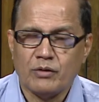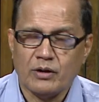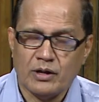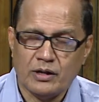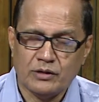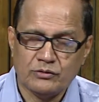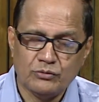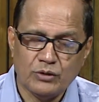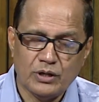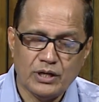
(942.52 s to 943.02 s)

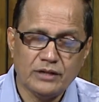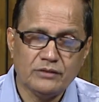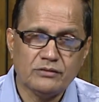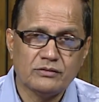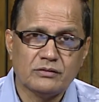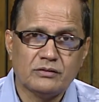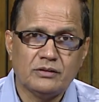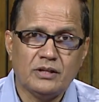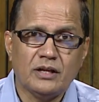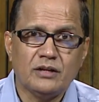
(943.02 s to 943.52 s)
as well
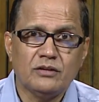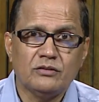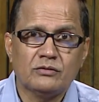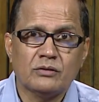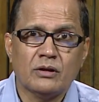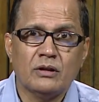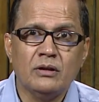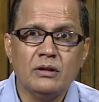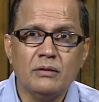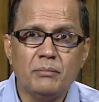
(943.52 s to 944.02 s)
as there
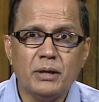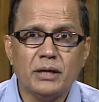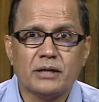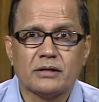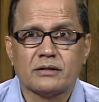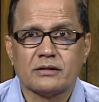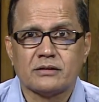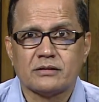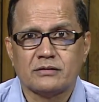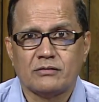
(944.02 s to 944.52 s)
is a
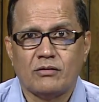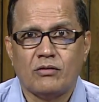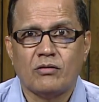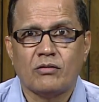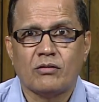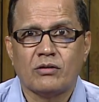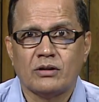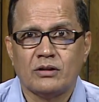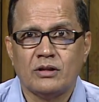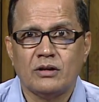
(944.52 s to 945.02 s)
limit
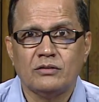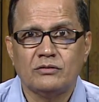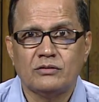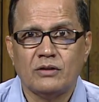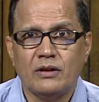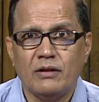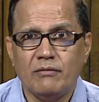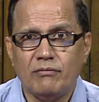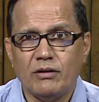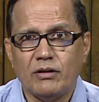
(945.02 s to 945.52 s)
or there is
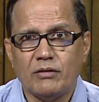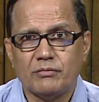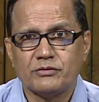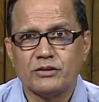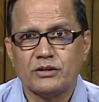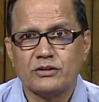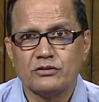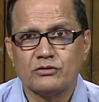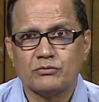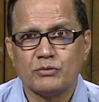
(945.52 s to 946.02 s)
a level of
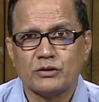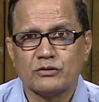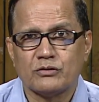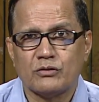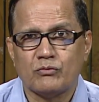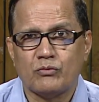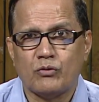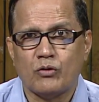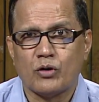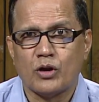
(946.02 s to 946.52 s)

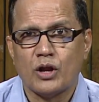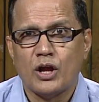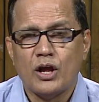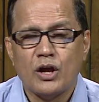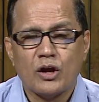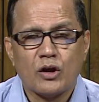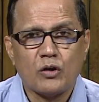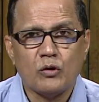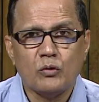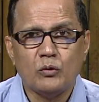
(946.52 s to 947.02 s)
satisfaction for
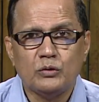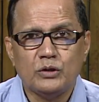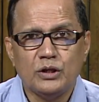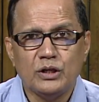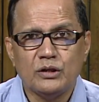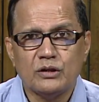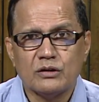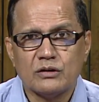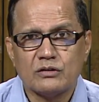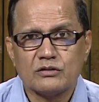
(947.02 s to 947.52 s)

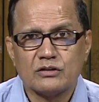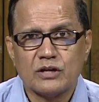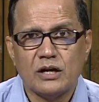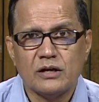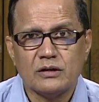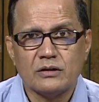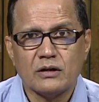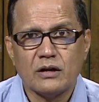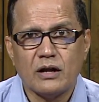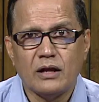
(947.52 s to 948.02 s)
clothing and
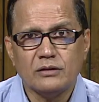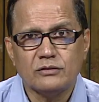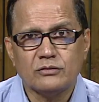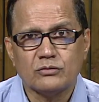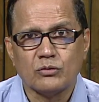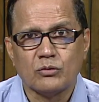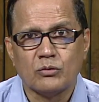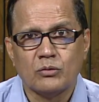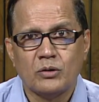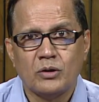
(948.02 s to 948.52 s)
shelter
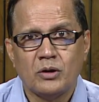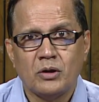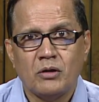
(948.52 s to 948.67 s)
also,